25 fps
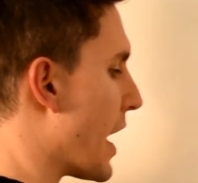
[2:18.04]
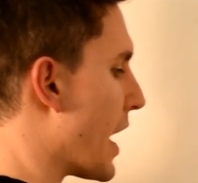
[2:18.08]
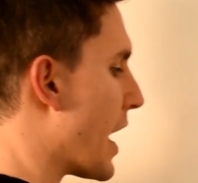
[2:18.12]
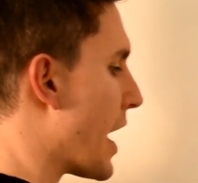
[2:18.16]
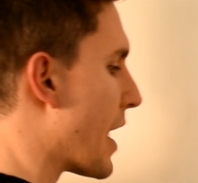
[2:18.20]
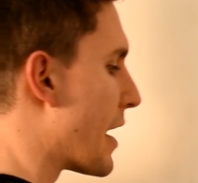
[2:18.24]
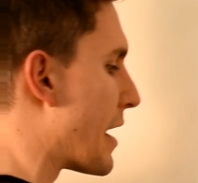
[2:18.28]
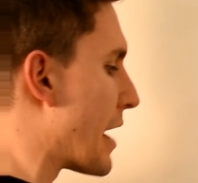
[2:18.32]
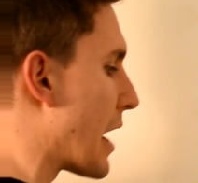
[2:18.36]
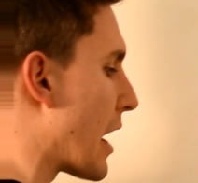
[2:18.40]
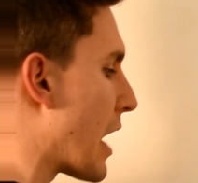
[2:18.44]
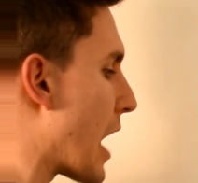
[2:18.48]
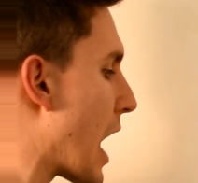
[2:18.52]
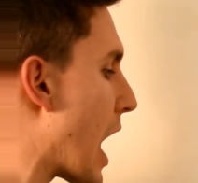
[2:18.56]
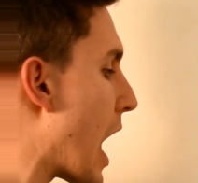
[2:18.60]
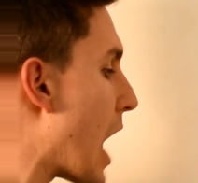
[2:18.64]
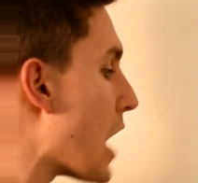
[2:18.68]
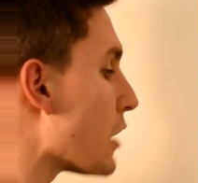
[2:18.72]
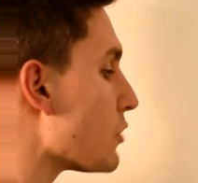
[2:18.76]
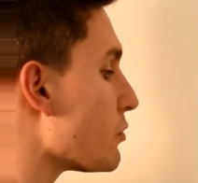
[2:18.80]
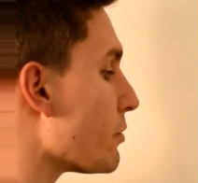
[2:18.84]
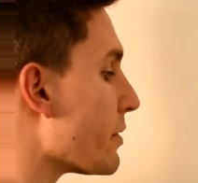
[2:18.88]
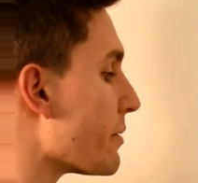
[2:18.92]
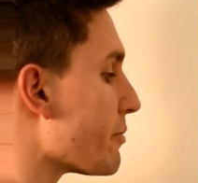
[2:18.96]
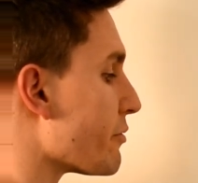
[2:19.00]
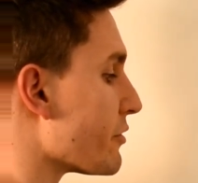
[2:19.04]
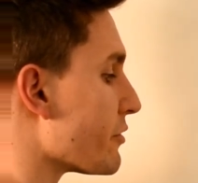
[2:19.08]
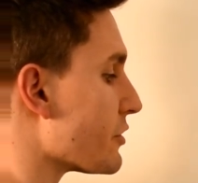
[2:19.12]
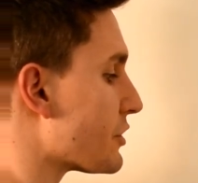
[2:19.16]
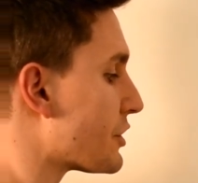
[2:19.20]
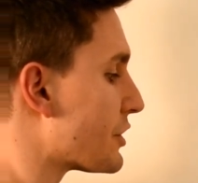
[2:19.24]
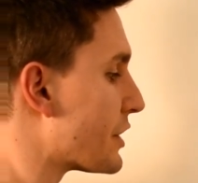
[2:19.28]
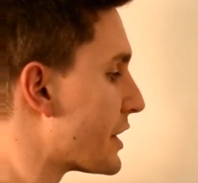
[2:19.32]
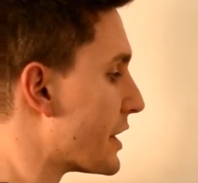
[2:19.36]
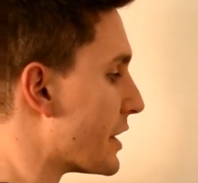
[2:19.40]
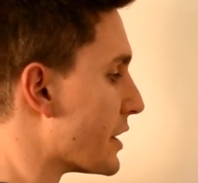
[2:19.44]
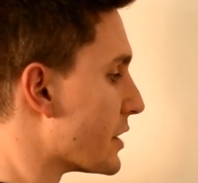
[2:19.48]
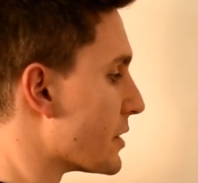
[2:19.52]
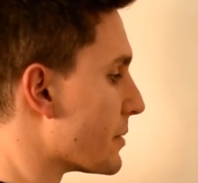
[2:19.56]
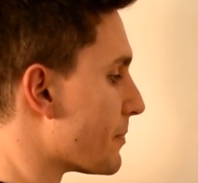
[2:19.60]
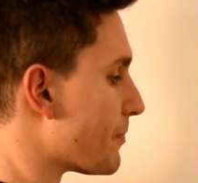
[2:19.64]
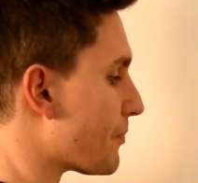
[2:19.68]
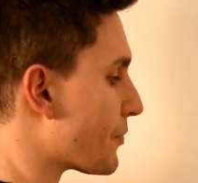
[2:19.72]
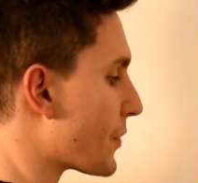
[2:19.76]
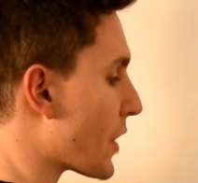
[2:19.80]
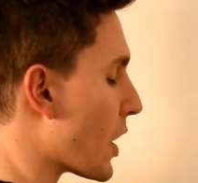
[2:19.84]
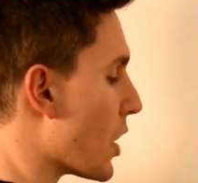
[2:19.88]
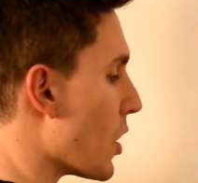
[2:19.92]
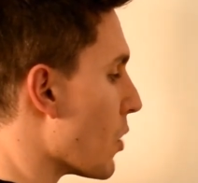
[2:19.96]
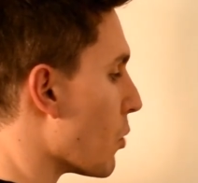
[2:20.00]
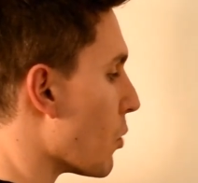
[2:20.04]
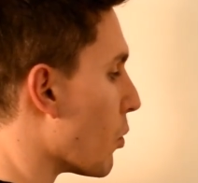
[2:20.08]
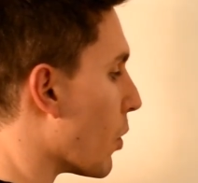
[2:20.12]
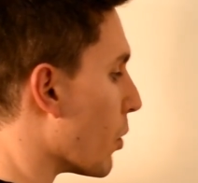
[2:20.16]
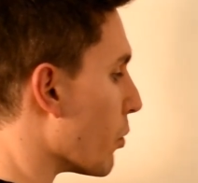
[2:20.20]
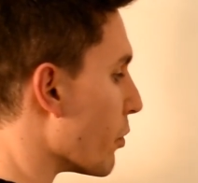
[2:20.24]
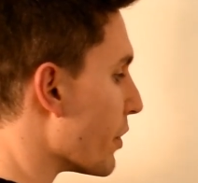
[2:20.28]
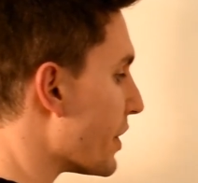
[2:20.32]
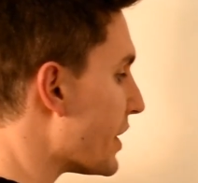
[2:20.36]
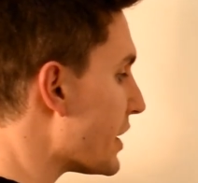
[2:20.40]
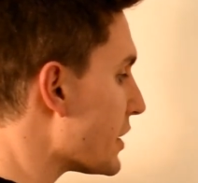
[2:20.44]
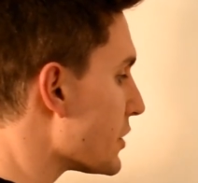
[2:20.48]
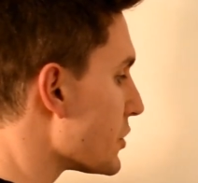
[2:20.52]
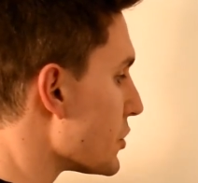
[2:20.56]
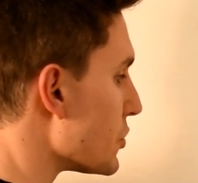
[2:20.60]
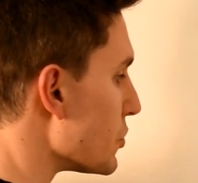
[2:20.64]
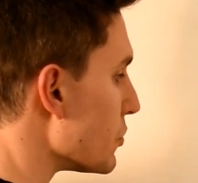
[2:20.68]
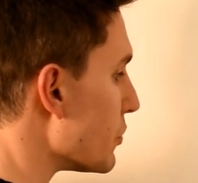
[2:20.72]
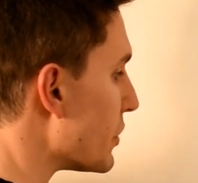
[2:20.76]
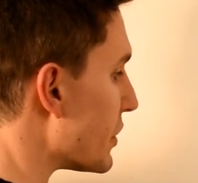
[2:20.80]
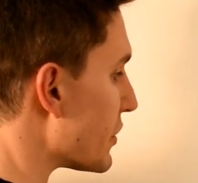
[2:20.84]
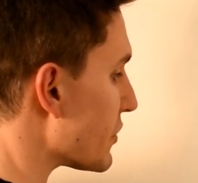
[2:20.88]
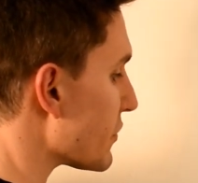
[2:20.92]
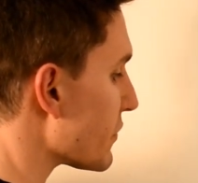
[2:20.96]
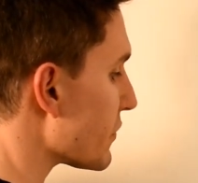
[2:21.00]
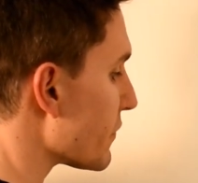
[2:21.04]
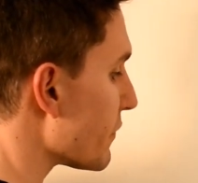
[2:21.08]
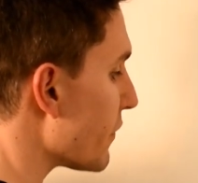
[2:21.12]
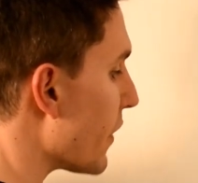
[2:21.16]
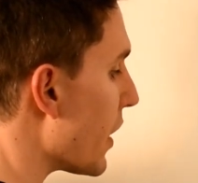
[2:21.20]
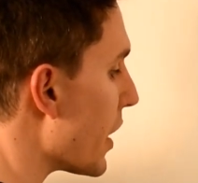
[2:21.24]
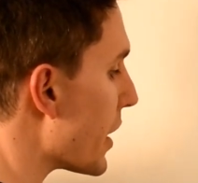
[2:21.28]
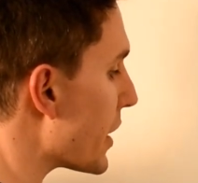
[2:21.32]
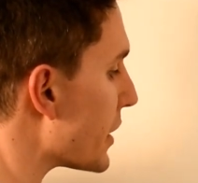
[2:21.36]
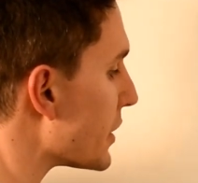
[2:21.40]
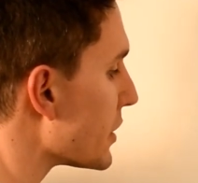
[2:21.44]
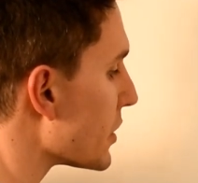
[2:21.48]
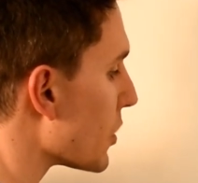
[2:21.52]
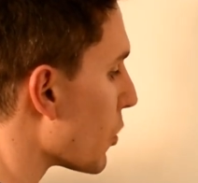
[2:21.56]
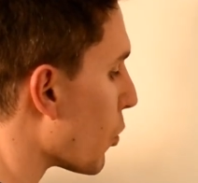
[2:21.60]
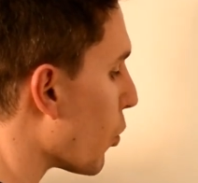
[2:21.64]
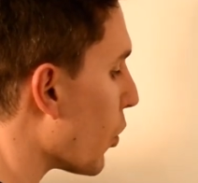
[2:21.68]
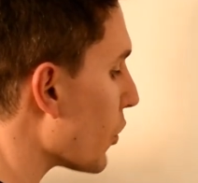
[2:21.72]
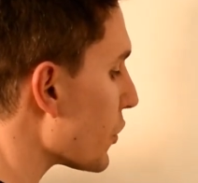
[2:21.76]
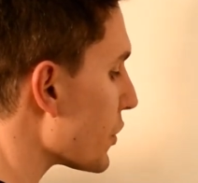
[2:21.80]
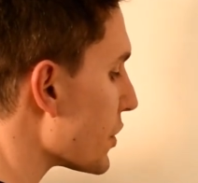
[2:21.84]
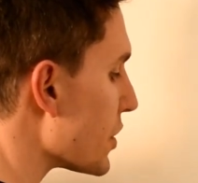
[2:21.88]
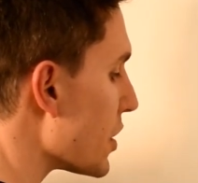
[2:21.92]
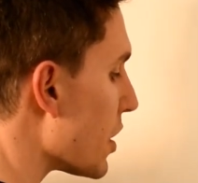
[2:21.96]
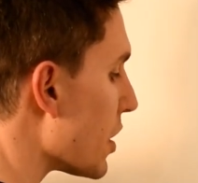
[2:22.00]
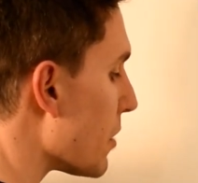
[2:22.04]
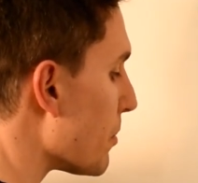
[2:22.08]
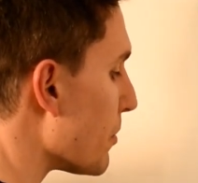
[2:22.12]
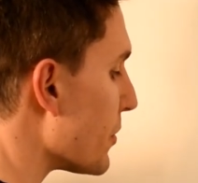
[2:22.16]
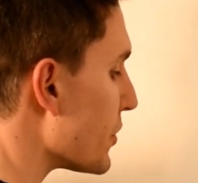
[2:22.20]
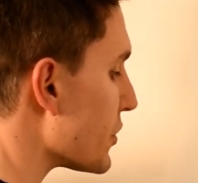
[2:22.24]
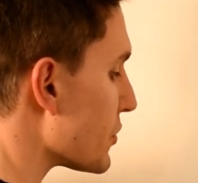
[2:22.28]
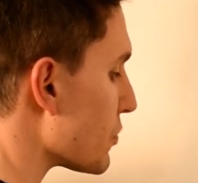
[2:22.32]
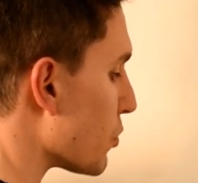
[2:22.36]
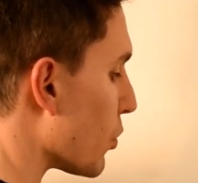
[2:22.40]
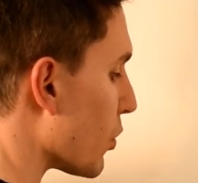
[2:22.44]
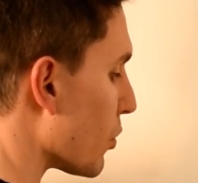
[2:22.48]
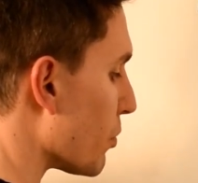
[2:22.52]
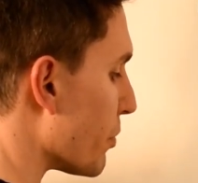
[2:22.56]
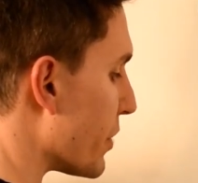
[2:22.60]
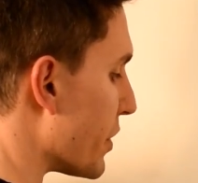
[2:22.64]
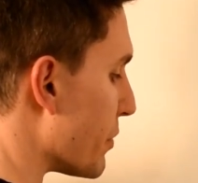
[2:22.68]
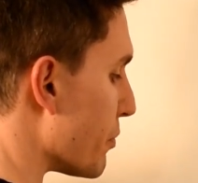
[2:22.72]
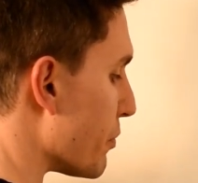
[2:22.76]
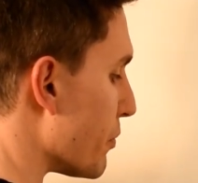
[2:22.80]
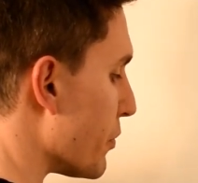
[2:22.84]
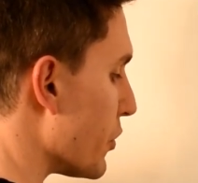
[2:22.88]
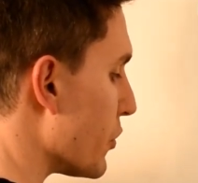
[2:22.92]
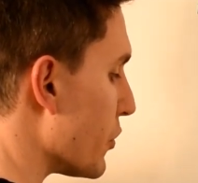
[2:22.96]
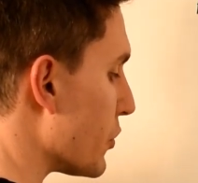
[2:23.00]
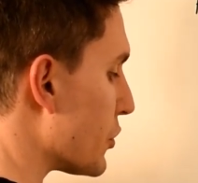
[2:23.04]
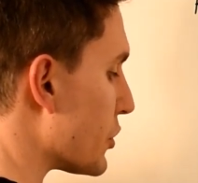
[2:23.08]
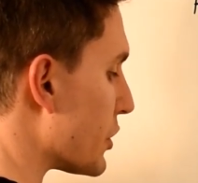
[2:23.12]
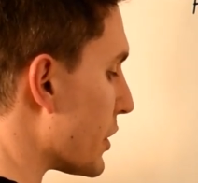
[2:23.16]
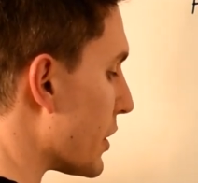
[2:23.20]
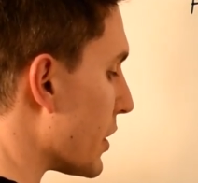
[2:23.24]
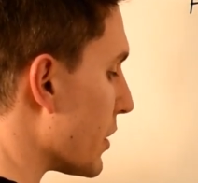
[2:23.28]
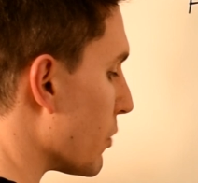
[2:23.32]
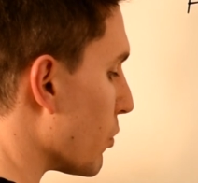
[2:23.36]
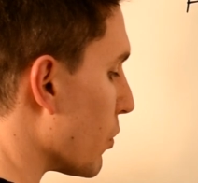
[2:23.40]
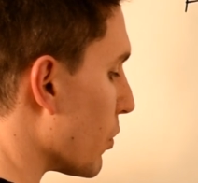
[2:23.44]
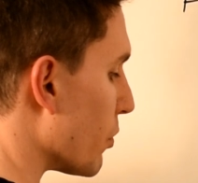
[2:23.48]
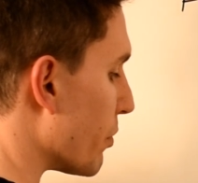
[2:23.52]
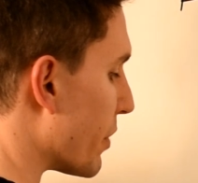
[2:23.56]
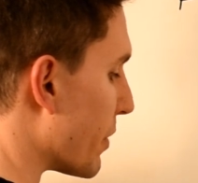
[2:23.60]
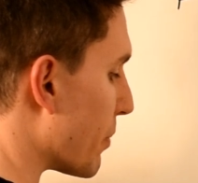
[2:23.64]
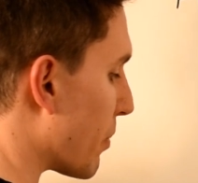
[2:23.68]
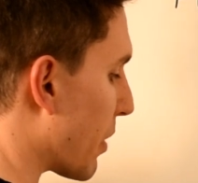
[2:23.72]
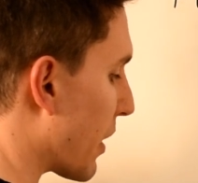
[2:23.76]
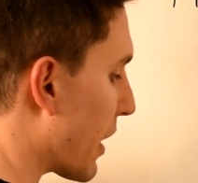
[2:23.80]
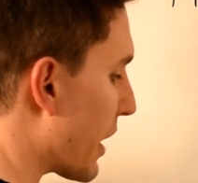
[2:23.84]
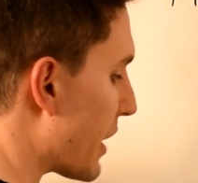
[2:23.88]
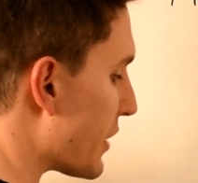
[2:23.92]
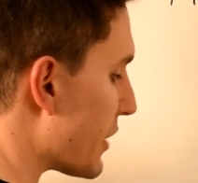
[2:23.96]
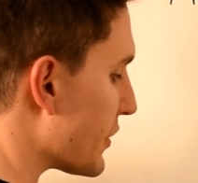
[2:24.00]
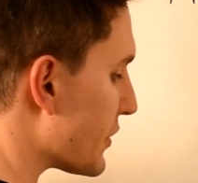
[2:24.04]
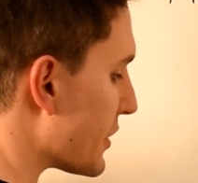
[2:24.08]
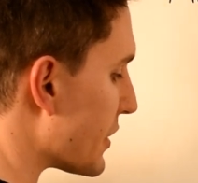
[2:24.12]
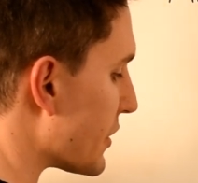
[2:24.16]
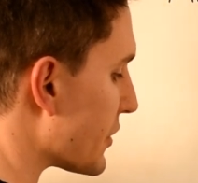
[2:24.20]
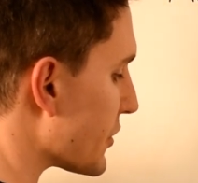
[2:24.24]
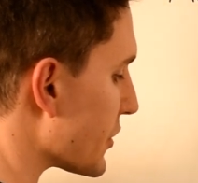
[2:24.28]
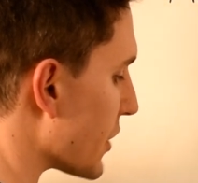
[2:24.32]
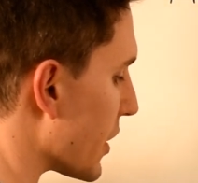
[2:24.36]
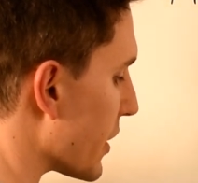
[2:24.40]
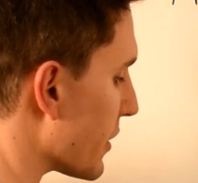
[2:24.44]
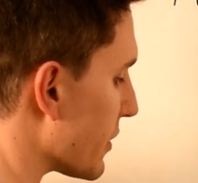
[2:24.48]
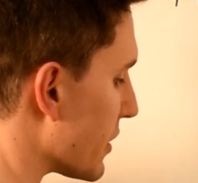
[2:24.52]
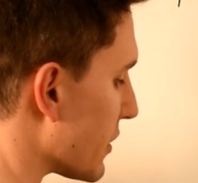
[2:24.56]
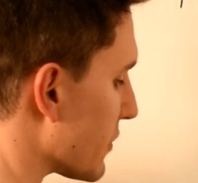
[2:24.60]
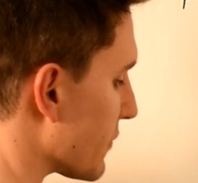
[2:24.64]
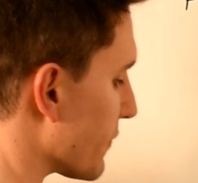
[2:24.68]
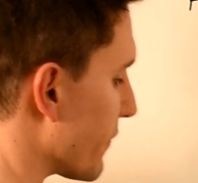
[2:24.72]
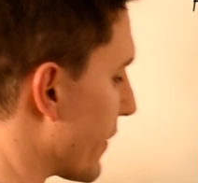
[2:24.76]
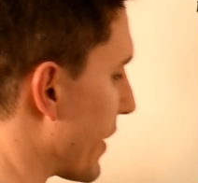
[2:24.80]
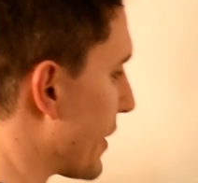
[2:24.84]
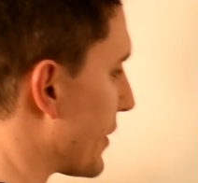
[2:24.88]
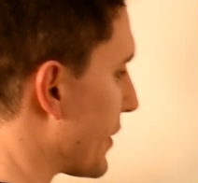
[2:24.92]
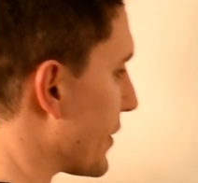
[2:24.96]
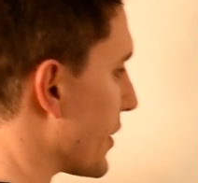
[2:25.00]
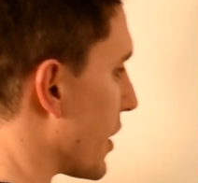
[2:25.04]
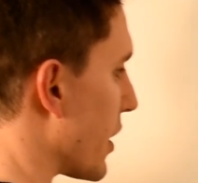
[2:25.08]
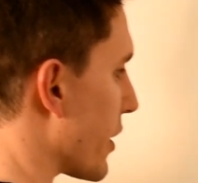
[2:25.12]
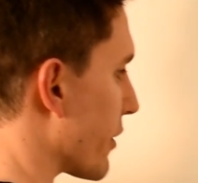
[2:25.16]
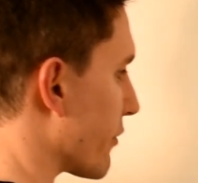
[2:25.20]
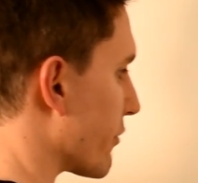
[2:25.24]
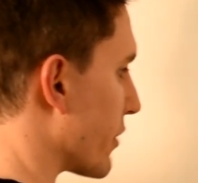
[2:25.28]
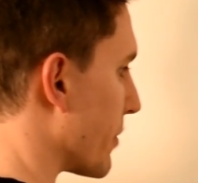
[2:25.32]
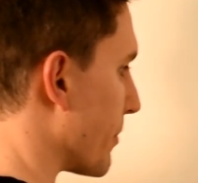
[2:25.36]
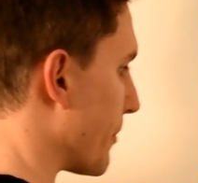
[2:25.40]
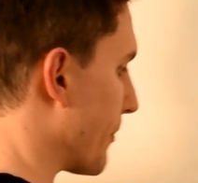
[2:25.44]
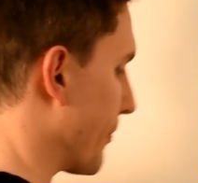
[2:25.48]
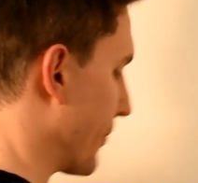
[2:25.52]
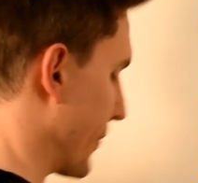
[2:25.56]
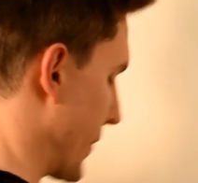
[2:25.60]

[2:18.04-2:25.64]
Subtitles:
Now how do we proceed? What we need to do is find what numbers will be placed inside this Venn diagram.